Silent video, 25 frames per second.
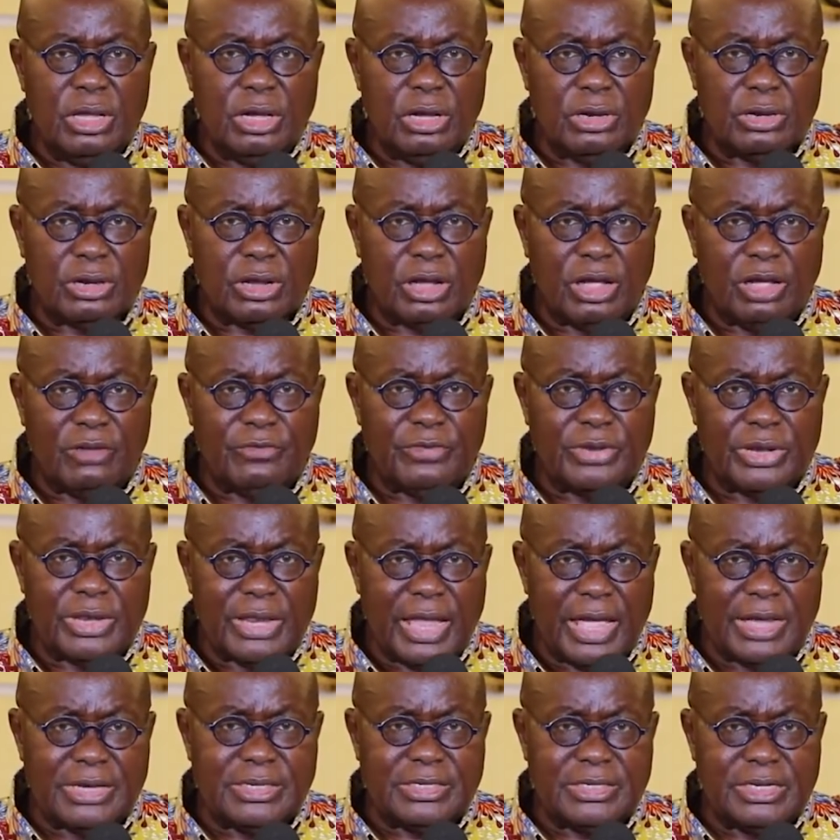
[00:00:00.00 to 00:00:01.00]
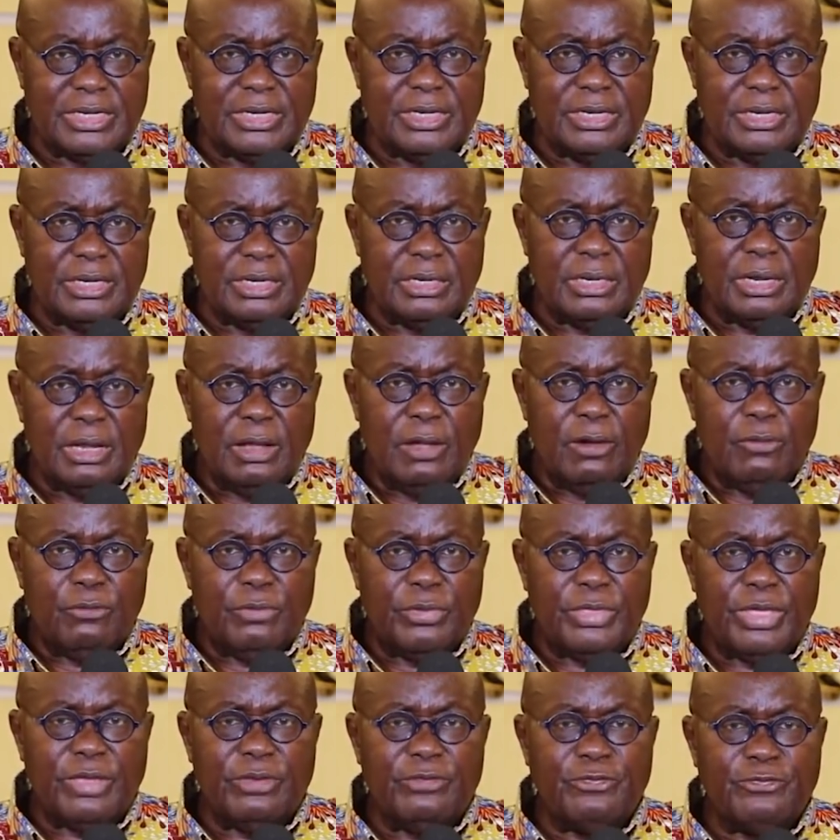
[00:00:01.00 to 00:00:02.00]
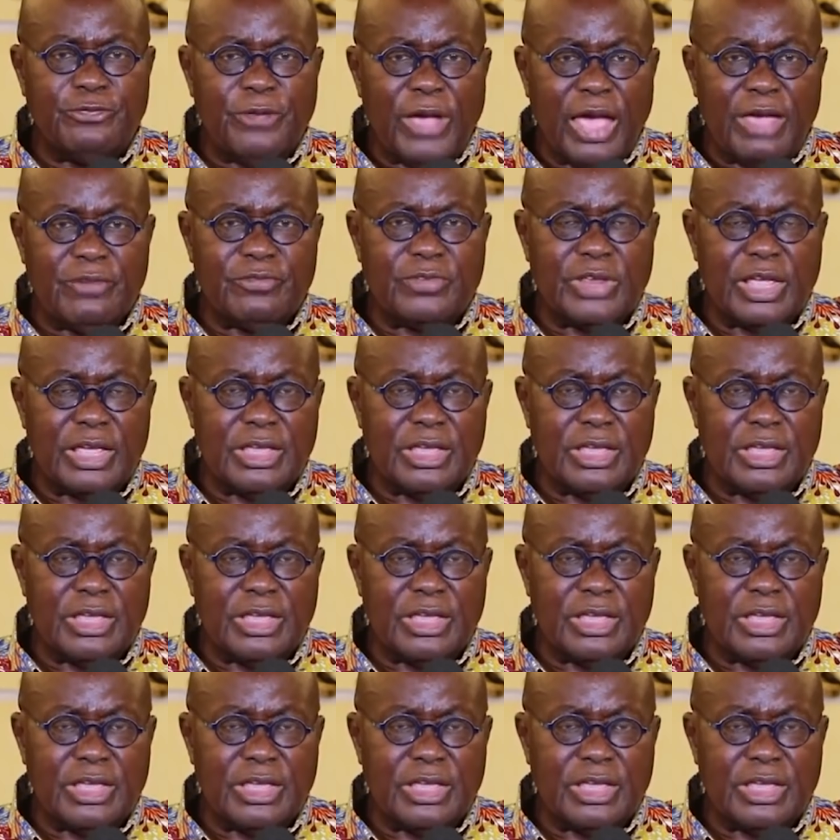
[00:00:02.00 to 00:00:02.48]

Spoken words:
on COVID-19 within 5